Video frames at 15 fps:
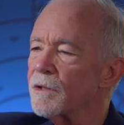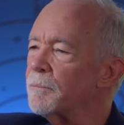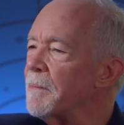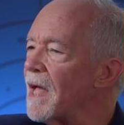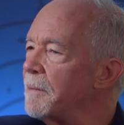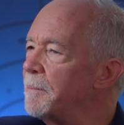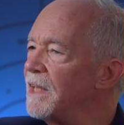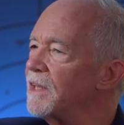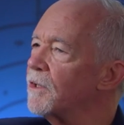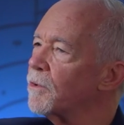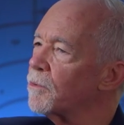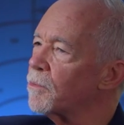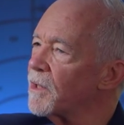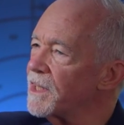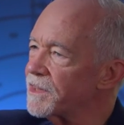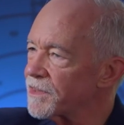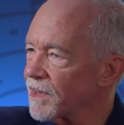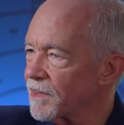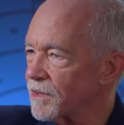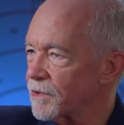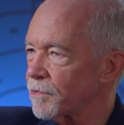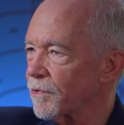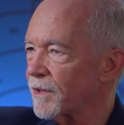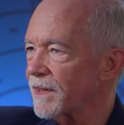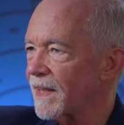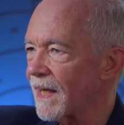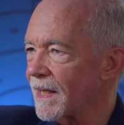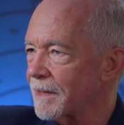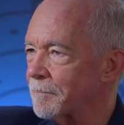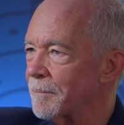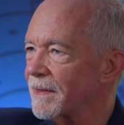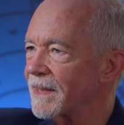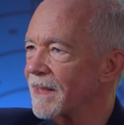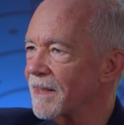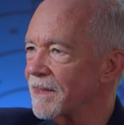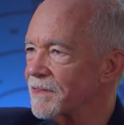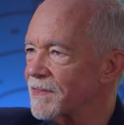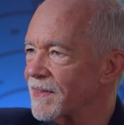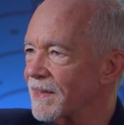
there may be good reasons for that, because